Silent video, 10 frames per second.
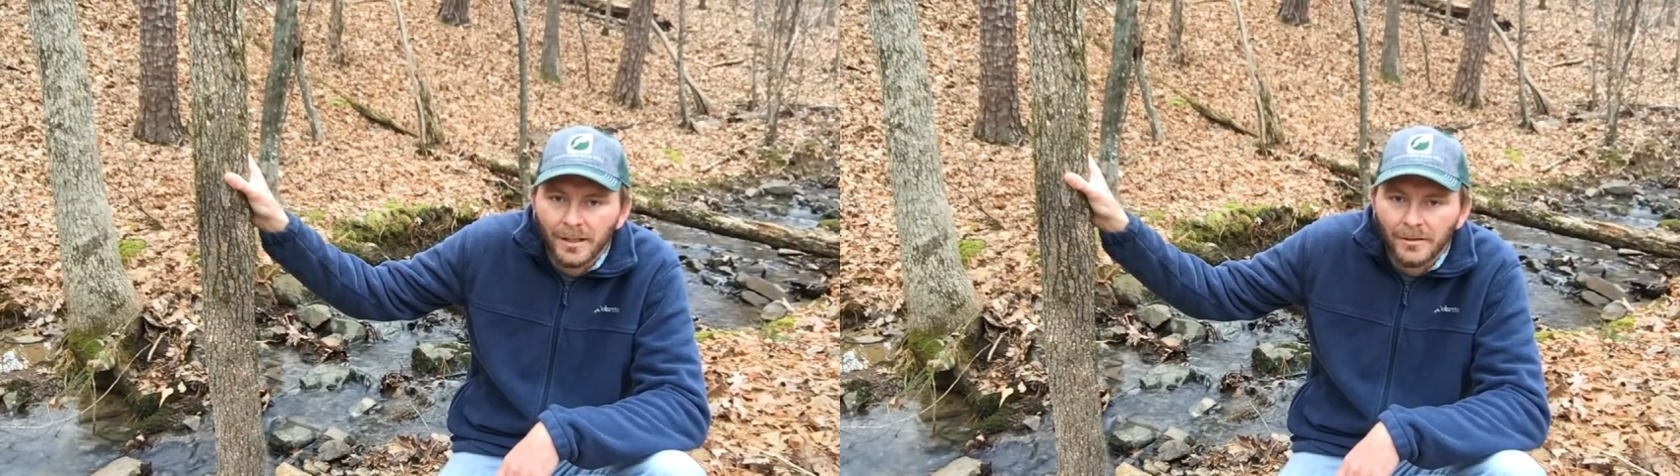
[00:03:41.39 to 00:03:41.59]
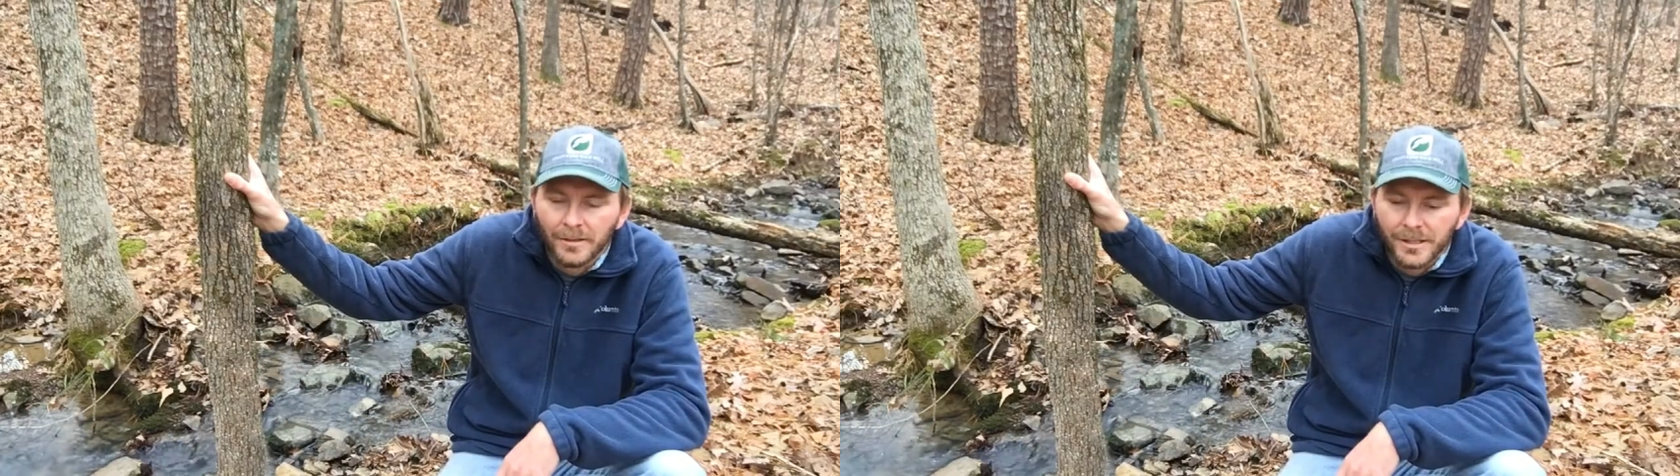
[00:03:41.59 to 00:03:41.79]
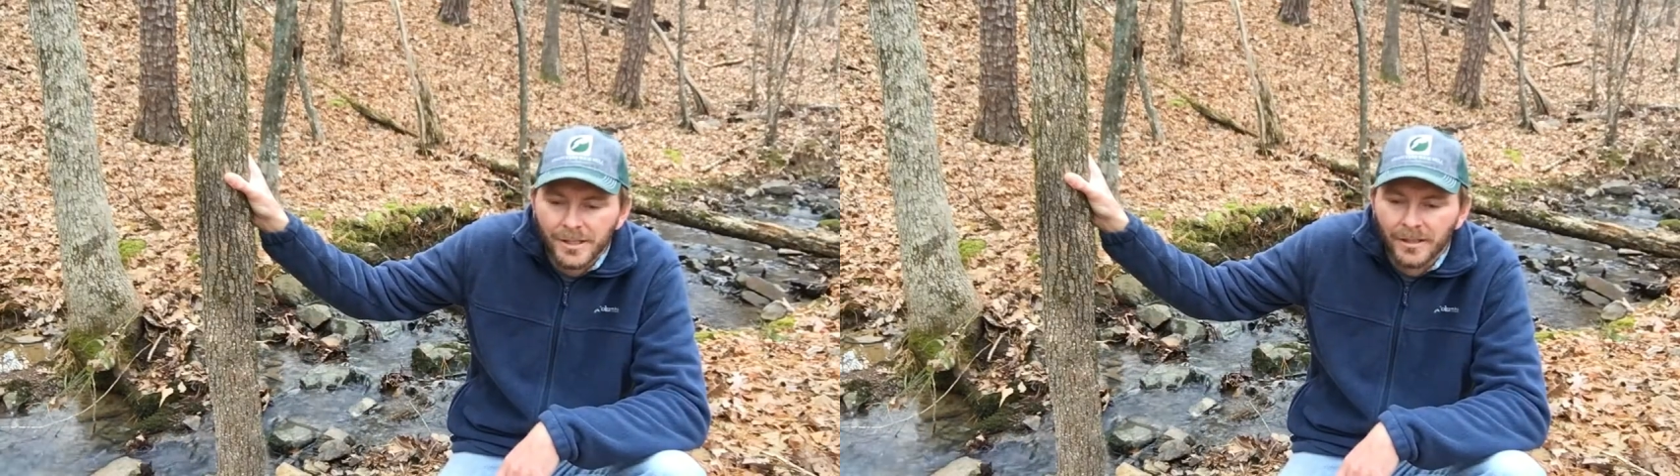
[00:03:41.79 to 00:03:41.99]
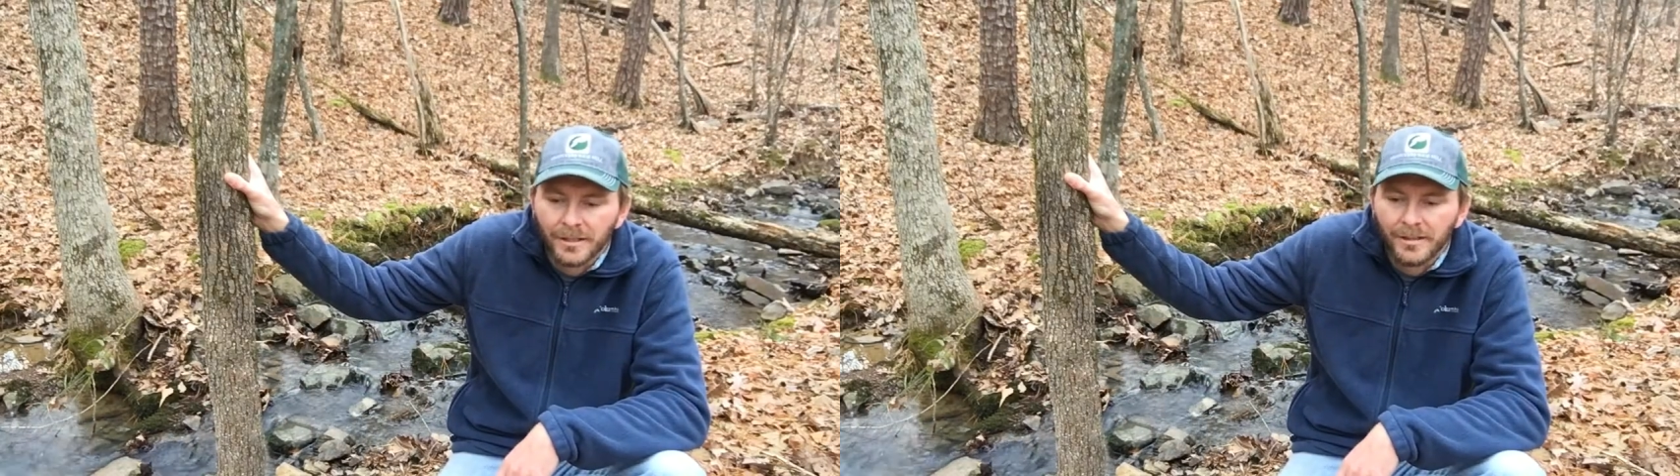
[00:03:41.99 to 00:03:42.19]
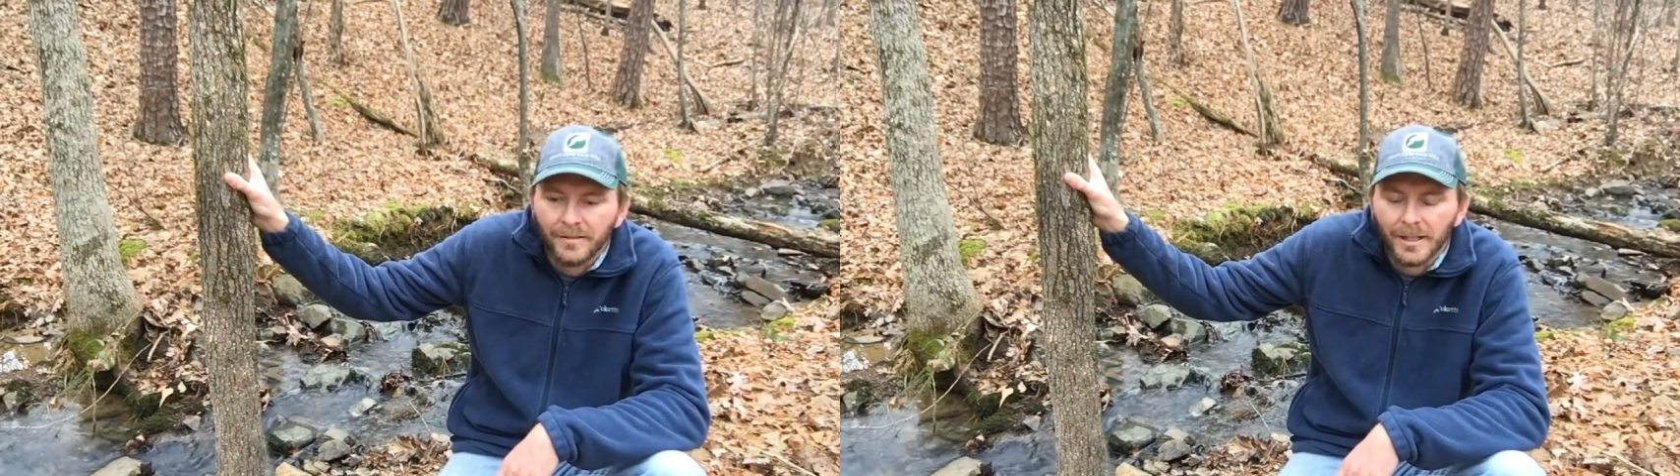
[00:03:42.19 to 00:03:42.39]

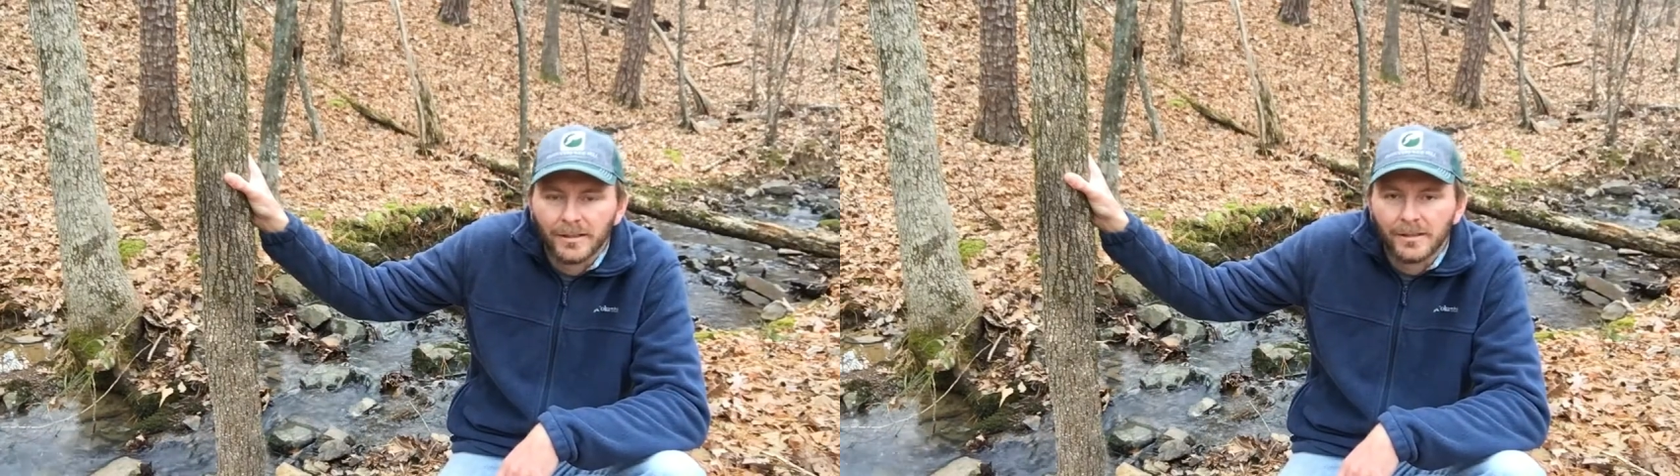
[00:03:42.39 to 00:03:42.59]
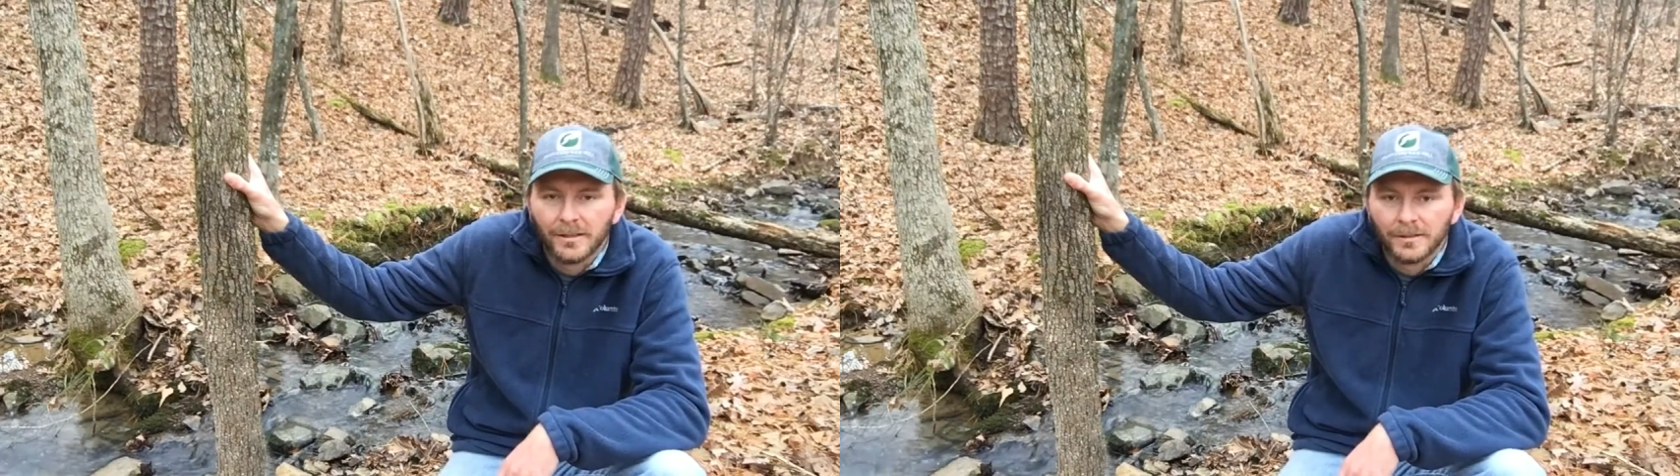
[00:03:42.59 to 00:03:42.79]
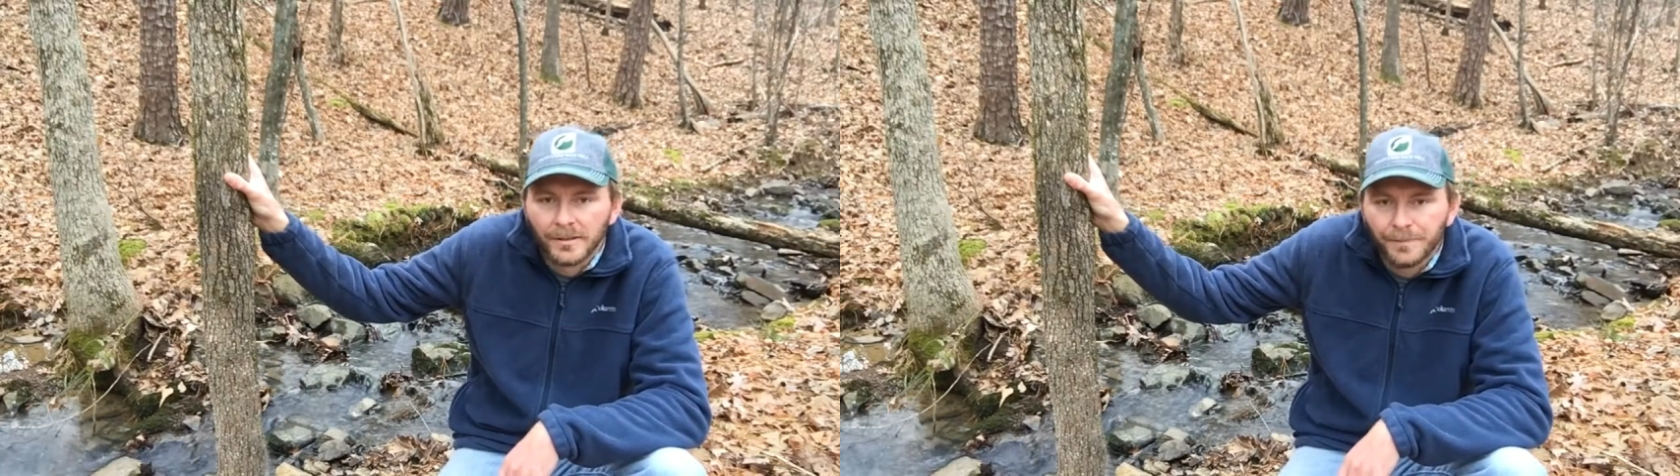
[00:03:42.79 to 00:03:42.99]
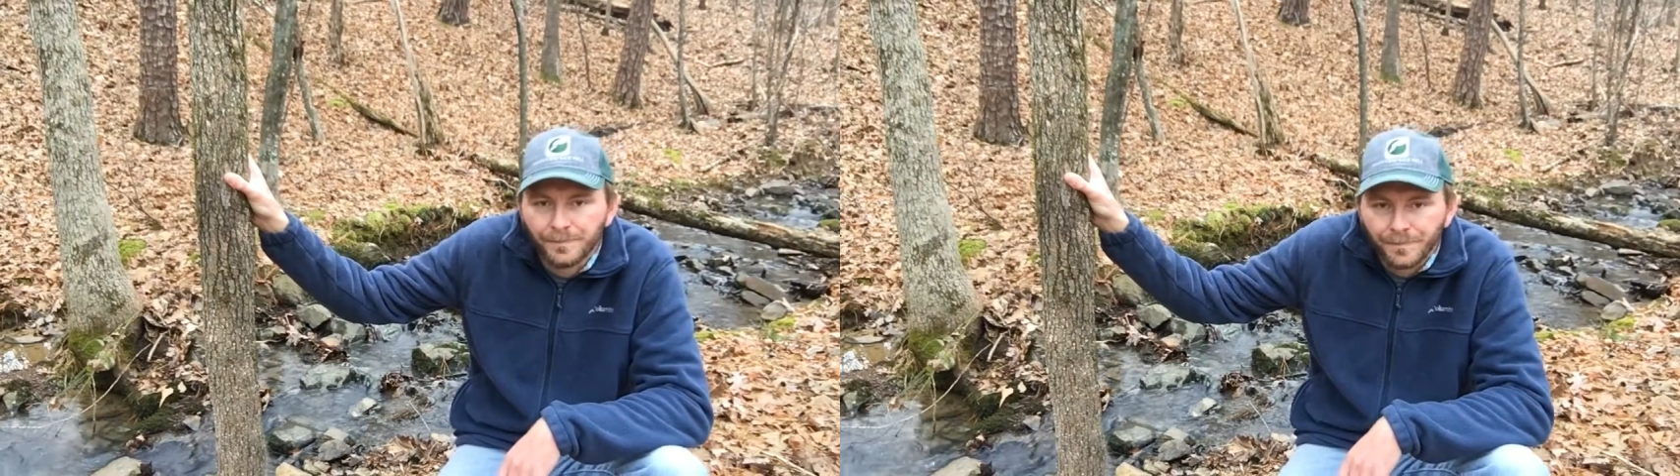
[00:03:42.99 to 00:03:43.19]
regenerative agriculture.